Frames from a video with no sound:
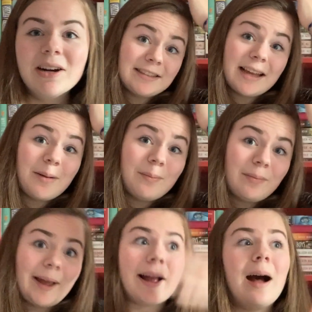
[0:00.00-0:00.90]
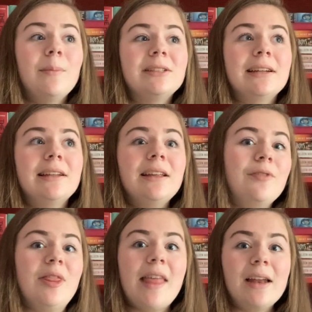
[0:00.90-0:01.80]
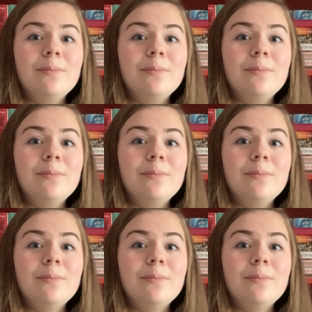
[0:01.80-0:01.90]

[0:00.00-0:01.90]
Sam like commented, even then